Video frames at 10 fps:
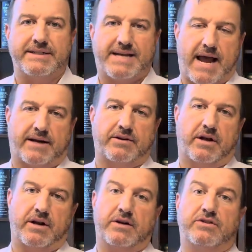tax on
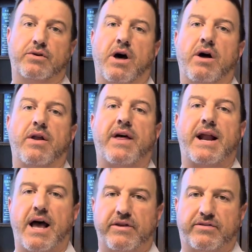that. So none of that
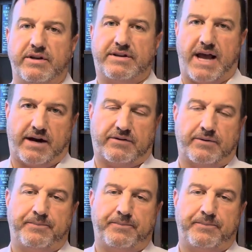SE tax.